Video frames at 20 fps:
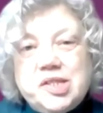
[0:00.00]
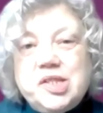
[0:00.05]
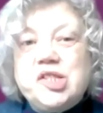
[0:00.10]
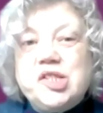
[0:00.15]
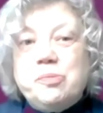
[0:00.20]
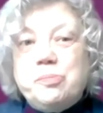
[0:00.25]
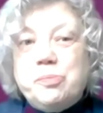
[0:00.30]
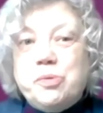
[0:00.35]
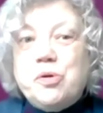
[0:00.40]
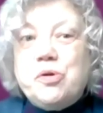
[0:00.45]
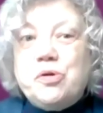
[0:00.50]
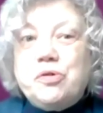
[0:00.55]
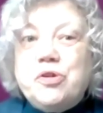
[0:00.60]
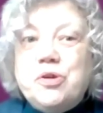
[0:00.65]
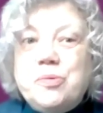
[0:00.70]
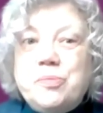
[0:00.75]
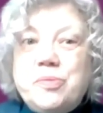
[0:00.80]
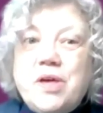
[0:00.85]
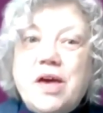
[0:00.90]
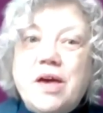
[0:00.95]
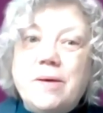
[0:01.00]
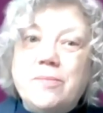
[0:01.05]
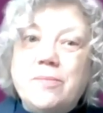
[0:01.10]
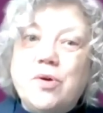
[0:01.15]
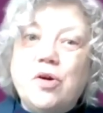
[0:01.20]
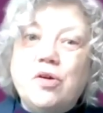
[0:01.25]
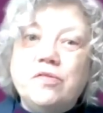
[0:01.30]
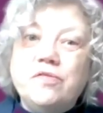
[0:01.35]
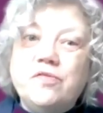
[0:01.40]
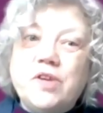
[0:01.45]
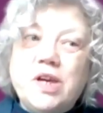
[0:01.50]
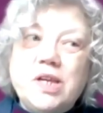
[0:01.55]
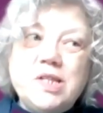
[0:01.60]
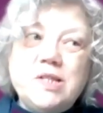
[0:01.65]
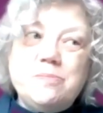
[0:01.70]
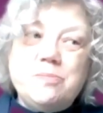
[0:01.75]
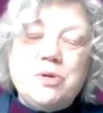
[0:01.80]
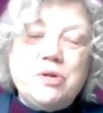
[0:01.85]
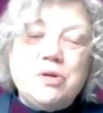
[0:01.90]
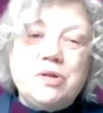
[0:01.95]
the support group there on
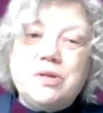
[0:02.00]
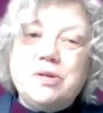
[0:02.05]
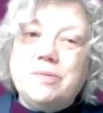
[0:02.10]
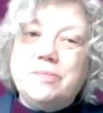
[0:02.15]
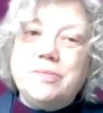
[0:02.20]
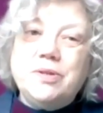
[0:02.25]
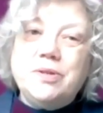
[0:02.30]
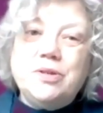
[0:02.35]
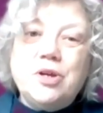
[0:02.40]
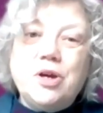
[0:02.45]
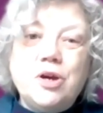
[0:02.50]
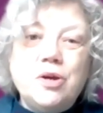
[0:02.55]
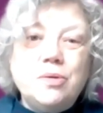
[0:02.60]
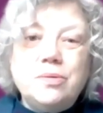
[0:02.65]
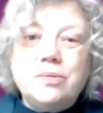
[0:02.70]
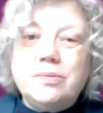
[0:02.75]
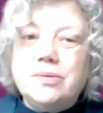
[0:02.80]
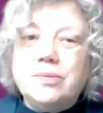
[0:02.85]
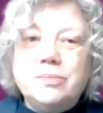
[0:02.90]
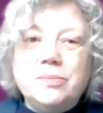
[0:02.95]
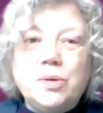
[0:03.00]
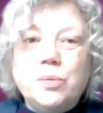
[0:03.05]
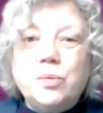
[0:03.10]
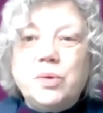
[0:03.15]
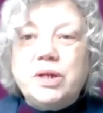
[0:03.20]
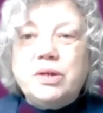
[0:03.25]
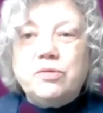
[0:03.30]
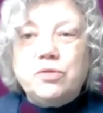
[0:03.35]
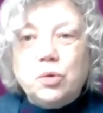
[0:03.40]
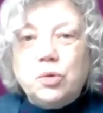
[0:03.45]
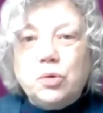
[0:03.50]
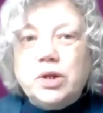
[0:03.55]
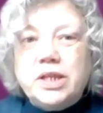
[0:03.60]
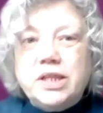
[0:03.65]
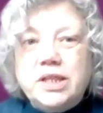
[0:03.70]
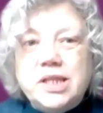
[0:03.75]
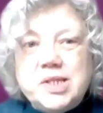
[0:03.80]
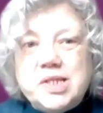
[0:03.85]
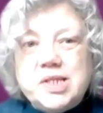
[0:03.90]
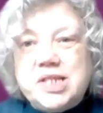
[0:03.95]
Facebook. You know, we're all
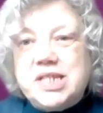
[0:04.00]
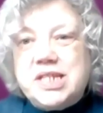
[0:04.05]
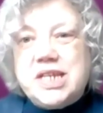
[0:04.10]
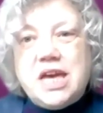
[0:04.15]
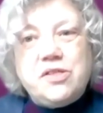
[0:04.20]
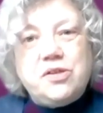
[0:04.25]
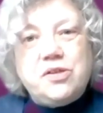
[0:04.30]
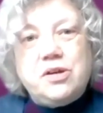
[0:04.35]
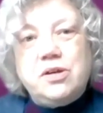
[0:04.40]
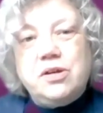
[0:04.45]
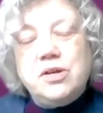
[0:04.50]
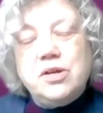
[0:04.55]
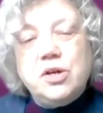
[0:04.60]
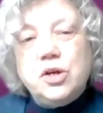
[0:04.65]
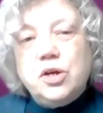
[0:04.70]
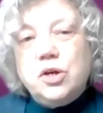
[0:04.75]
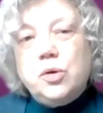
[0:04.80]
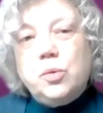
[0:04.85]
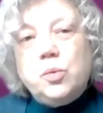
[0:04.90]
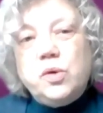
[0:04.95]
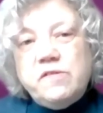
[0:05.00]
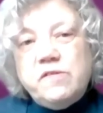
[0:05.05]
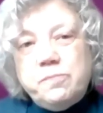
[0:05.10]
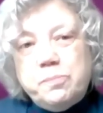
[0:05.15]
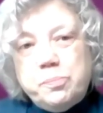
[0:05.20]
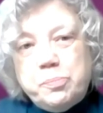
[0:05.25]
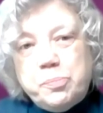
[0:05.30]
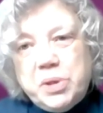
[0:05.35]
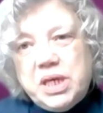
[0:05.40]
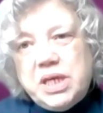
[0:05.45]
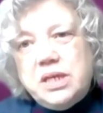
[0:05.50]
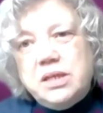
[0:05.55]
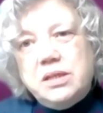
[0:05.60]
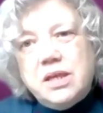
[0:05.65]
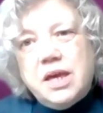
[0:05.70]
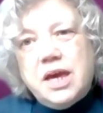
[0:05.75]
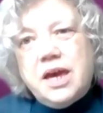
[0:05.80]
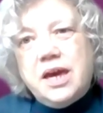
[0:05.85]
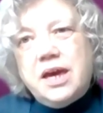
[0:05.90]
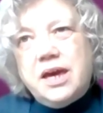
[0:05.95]
in this together. We've been
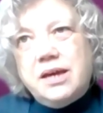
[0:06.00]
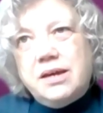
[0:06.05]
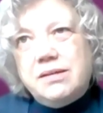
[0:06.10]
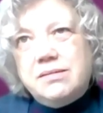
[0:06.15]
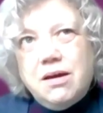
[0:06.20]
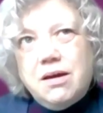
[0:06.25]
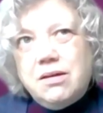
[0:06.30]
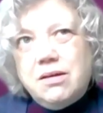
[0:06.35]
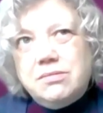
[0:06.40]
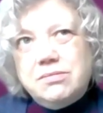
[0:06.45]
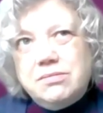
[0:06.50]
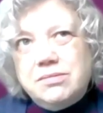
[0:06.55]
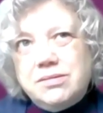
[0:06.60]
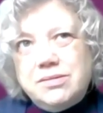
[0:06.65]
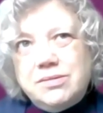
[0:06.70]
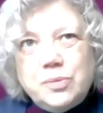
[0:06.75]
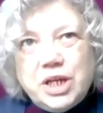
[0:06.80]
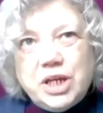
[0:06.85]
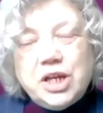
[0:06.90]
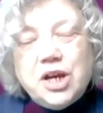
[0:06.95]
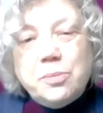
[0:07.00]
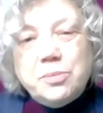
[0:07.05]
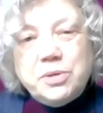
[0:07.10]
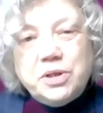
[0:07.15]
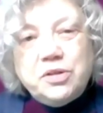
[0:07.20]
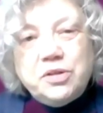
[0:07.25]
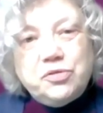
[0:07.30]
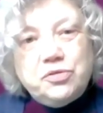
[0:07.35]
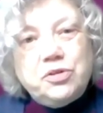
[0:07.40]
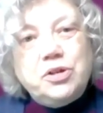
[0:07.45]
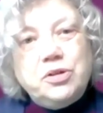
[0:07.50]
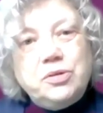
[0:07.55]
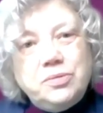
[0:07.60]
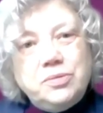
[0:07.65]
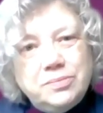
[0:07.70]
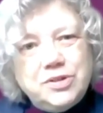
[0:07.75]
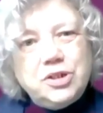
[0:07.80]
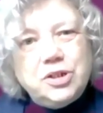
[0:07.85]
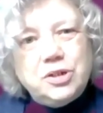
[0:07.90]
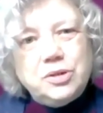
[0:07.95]
there and we're coming through.
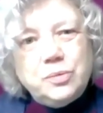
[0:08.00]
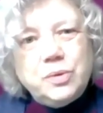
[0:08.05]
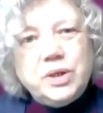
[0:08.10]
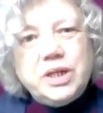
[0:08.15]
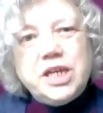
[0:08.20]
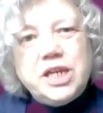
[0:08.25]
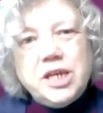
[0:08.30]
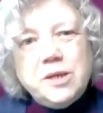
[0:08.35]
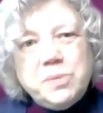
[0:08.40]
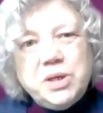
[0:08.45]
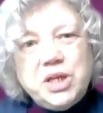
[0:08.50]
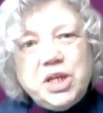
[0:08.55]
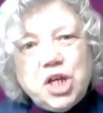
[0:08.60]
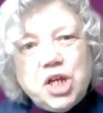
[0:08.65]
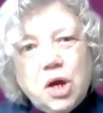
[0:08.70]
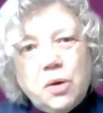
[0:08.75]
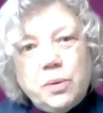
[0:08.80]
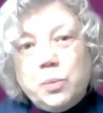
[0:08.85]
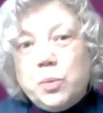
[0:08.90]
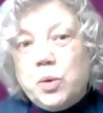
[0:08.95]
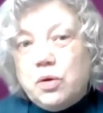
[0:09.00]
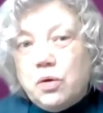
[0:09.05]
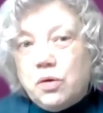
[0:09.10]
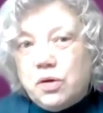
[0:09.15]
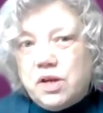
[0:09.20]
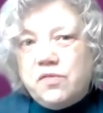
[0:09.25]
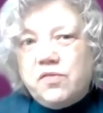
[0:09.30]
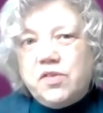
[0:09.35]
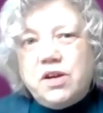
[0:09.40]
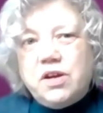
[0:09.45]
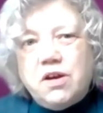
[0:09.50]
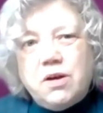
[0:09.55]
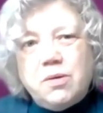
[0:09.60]
You know, we're keeping going. We're not giving